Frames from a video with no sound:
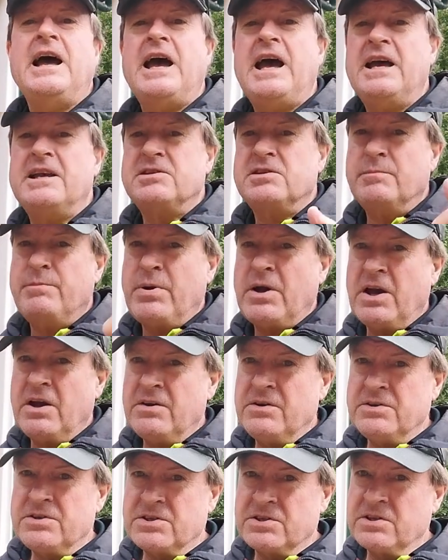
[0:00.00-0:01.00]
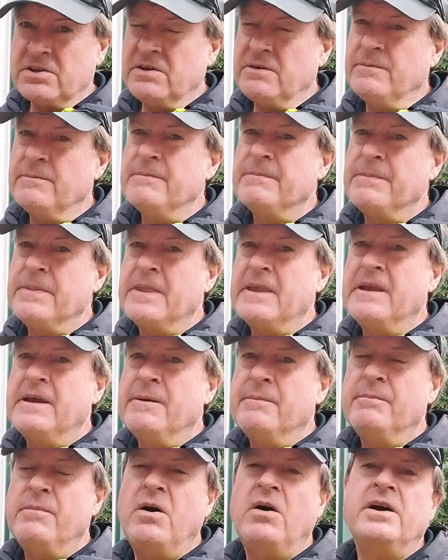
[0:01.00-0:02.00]
as opposed to
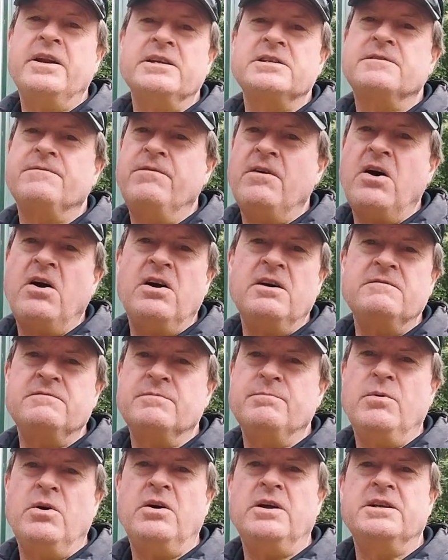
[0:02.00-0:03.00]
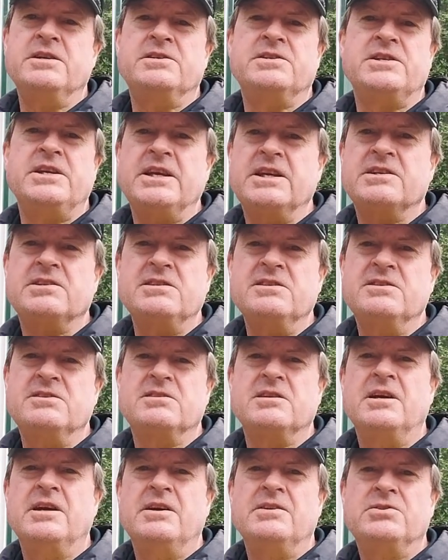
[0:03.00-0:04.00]
-5s,
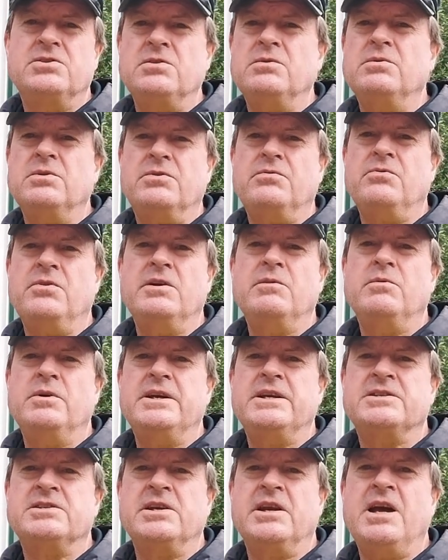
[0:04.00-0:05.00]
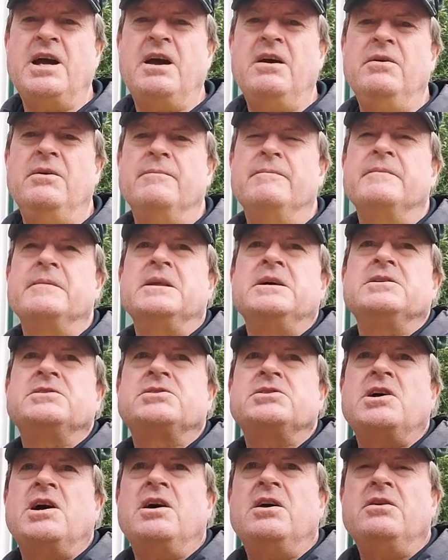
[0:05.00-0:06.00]
-6s 2 or 3 weeks ago.
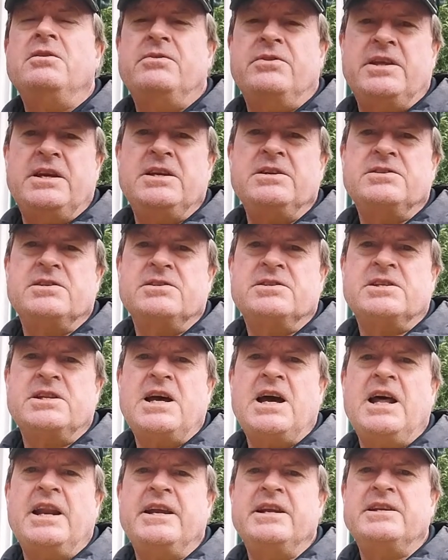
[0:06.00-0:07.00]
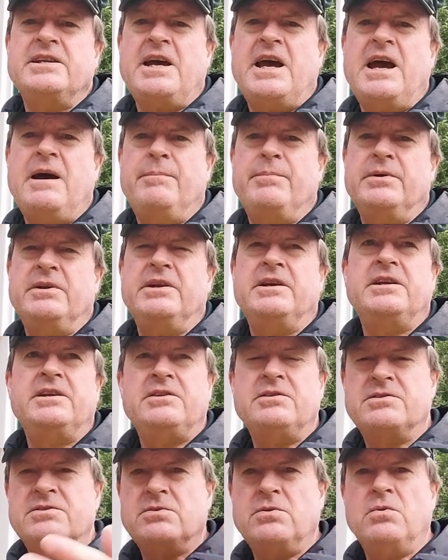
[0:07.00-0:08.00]
So things are starting to happen, and
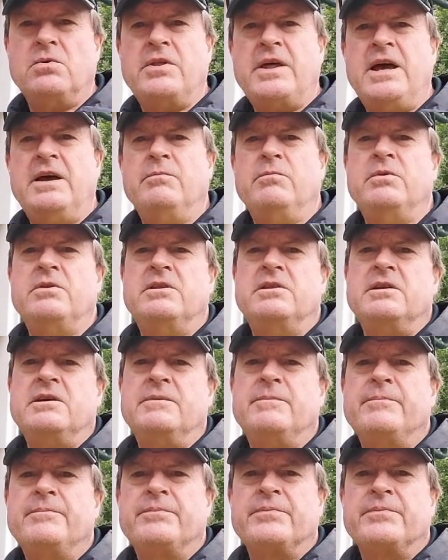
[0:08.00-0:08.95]
you saw that with the